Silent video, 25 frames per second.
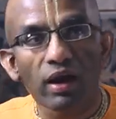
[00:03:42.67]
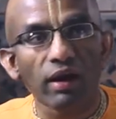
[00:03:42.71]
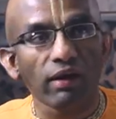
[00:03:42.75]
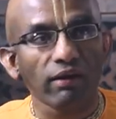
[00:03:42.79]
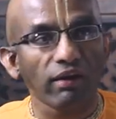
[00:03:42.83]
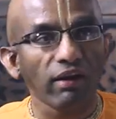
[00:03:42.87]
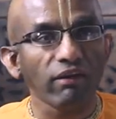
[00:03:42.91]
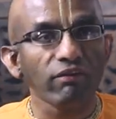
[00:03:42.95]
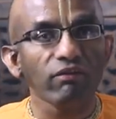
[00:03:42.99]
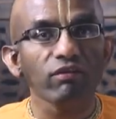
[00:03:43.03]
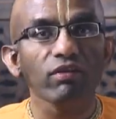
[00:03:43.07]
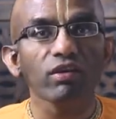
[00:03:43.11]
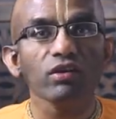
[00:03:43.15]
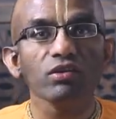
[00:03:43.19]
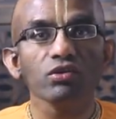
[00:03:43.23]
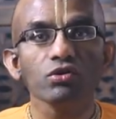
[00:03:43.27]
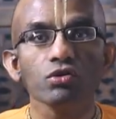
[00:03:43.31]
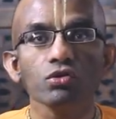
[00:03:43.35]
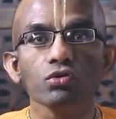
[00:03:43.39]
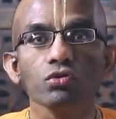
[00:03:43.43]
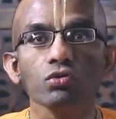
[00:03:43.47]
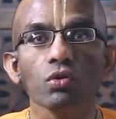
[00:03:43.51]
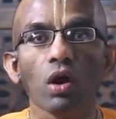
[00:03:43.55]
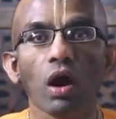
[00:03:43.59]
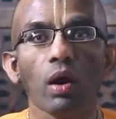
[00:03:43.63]

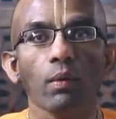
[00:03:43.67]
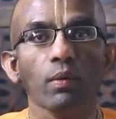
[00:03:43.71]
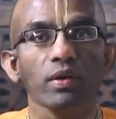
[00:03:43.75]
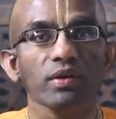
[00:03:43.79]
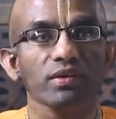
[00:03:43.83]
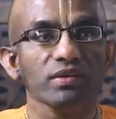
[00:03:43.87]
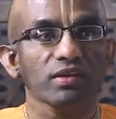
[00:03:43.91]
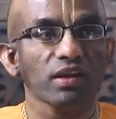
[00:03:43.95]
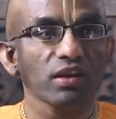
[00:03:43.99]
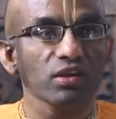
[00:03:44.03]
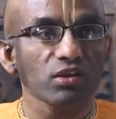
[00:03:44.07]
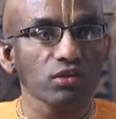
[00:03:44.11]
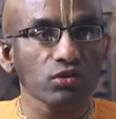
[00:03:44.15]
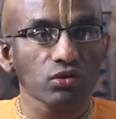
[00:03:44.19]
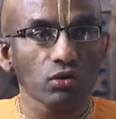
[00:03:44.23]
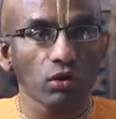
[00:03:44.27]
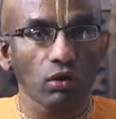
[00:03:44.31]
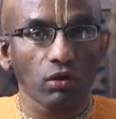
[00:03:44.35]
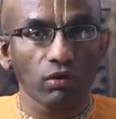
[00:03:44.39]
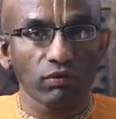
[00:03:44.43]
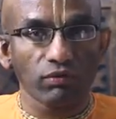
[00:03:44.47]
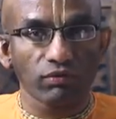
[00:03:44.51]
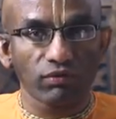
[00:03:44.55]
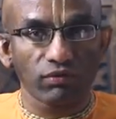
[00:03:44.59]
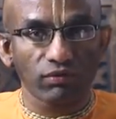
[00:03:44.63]
refers to our sense
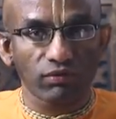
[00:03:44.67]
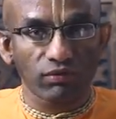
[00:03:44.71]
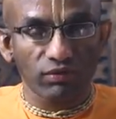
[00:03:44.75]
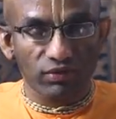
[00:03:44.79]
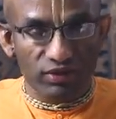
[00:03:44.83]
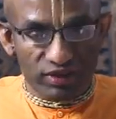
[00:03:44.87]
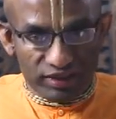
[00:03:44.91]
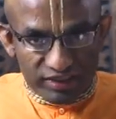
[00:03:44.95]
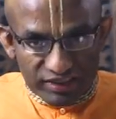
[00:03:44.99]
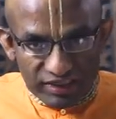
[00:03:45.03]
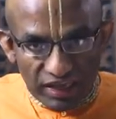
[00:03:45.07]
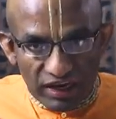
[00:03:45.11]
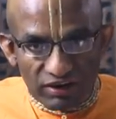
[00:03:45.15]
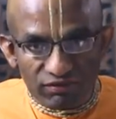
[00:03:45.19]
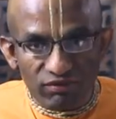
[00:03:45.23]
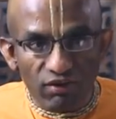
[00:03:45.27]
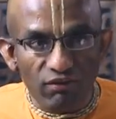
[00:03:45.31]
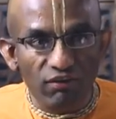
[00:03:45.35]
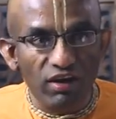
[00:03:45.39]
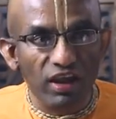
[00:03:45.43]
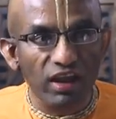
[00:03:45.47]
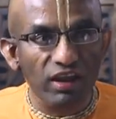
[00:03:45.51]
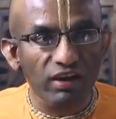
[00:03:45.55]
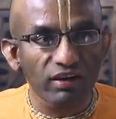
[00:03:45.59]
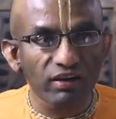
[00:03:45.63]
of self
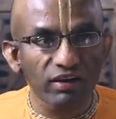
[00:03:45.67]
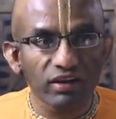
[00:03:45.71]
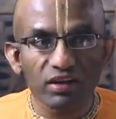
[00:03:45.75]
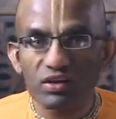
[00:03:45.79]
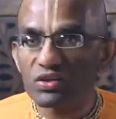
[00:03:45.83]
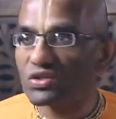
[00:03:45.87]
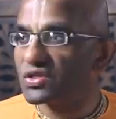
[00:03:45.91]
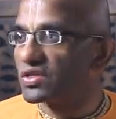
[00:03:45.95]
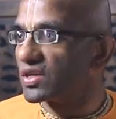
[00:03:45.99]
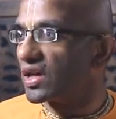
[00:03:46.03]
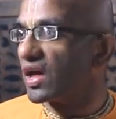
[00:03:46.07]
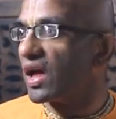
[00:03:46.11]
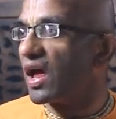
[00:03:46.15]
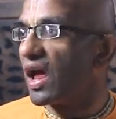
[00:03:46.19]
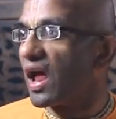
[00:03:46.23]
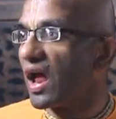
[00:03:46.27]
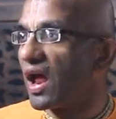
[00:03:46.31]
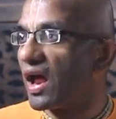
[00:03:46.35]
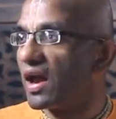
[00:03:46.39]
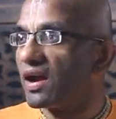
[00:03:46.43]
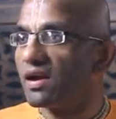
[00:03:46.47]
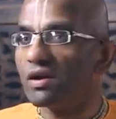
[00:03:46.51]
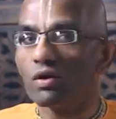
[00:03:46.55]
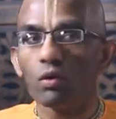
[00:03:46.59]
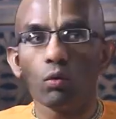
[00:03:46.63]
awareness
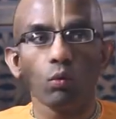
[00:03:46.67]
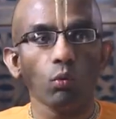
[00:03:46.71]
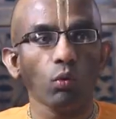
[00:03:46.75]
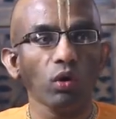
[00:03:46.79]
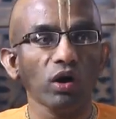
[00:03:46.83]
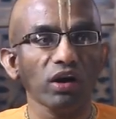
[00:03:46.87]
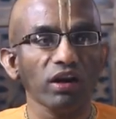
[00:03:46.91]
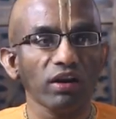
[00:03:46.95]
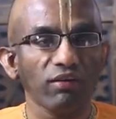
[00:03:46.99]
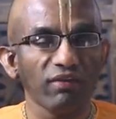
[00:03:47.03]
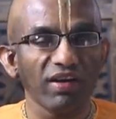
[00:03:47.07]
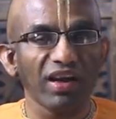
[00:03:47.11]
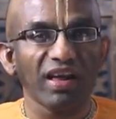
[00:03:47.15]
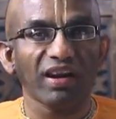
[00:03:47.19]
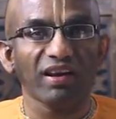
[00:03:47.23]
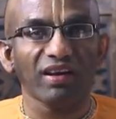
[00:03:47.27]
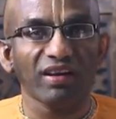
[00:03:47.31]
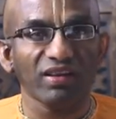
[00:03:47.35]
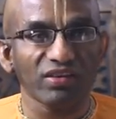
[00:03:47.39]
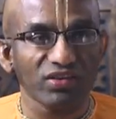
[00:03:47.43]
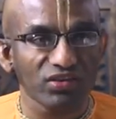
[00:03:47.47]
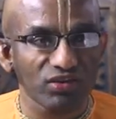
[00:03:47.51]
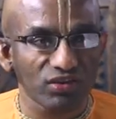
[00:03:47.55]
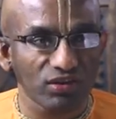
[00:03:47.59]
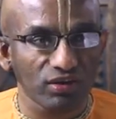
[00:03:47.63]
and world
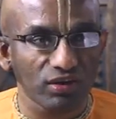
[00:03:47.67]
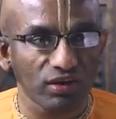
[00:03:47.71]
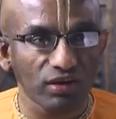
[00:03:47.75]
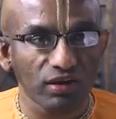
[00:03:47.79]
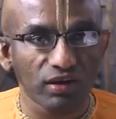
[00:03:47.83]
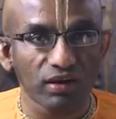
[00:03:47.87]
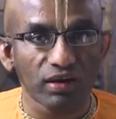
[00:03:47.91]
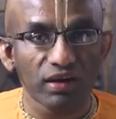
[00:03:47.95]
awareness.